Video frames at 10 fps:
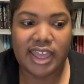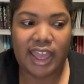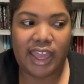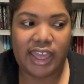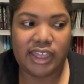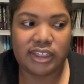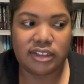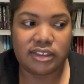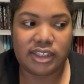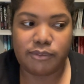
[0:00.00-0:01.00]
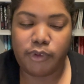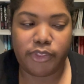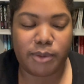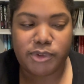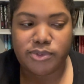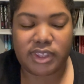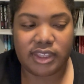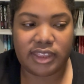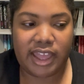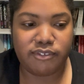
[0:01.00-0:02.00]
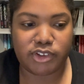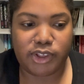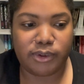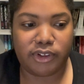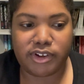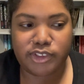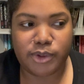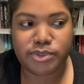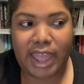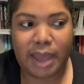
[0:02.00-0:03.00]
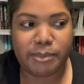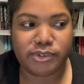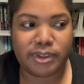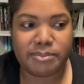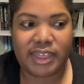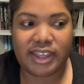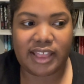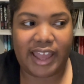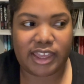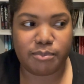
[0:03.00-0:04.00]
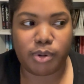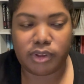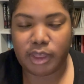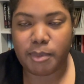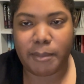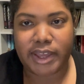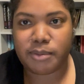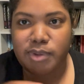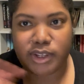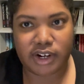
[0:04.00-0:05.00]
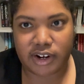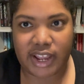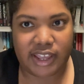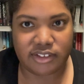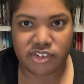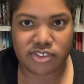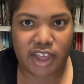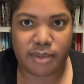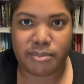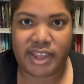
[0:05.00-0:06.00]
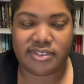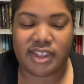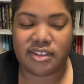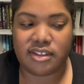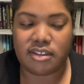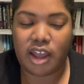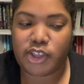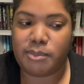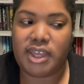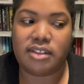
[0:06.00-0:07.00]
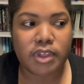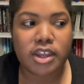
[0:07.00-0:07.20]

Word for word: and whether I'm using Evernote or a Notes app or something, I can pull it up on my computer and just cut and paste it into the document.